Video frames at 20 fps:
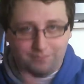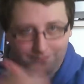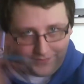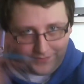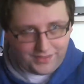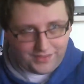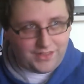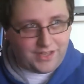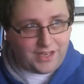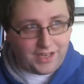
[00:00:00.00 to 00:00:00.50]

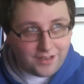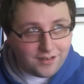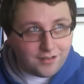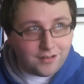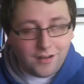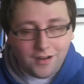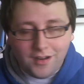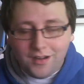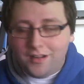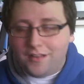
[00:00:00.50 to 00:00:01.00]
thing
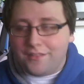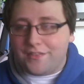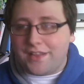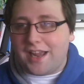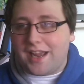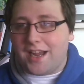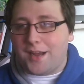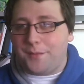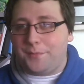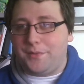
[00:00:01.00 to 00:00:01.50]
that
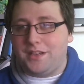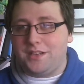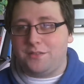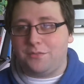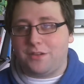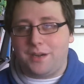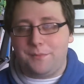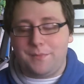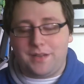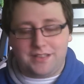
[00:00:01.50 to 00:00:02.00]
happened
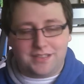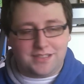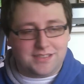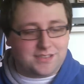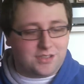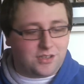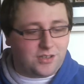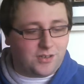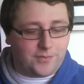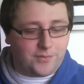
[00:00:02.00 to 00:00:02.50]
where I met this
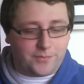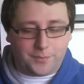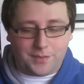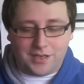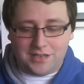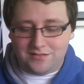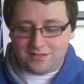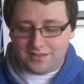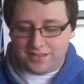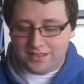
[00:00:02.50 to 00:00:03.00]
girl from
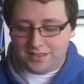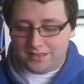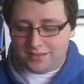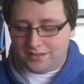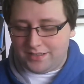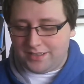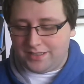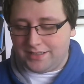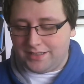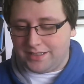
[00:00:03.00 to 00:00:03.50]
Holiday Inn,
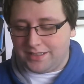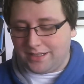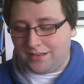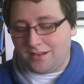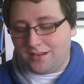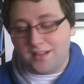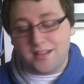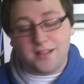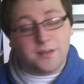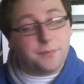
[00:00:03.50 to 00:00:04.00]
and then I
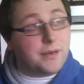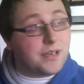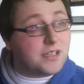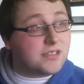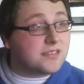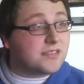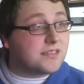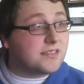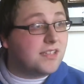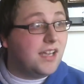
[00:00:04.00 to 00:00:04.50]
caught the
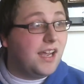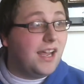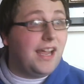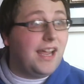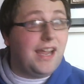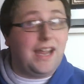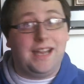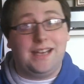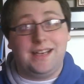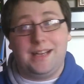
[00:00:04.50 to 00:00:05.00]
bus,
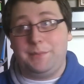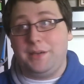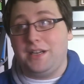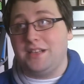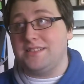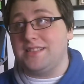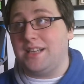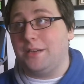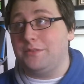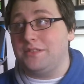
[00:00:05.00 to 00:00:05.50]
and
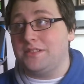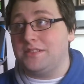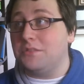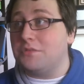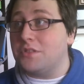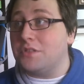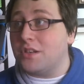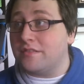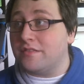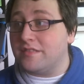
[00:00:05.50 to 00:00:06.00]
because I was so
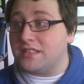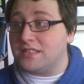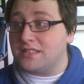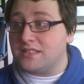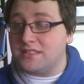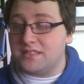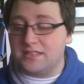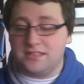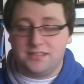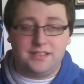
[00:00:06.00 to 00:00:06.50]

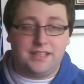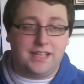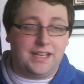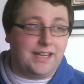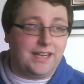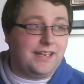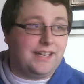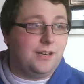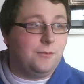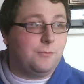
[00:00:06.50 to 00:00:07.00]
nervous that
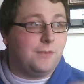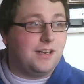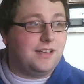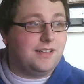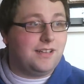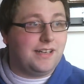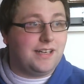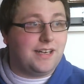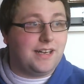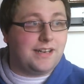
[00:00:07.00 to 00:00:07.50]
I didn't want to
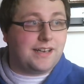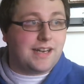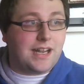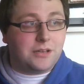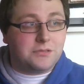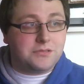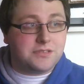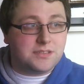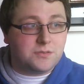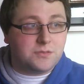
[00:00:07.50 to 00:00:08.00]
like
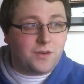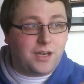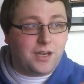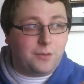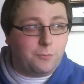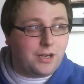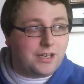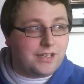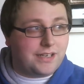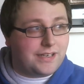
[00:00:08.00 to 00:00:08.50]
announce where I
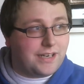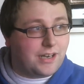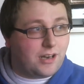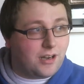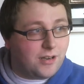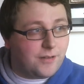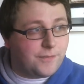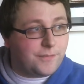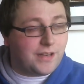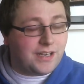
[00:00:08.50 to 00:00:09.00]
want to get
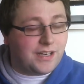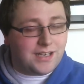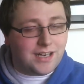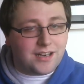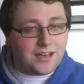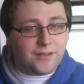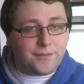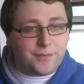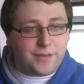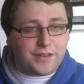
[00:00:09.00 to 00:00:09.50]
off, I got
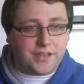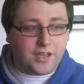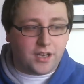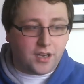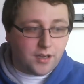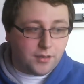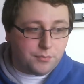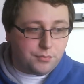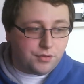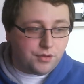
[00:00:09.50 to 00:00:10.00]
off at the
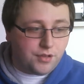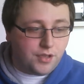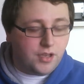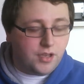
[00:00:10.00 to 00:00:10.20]
hub.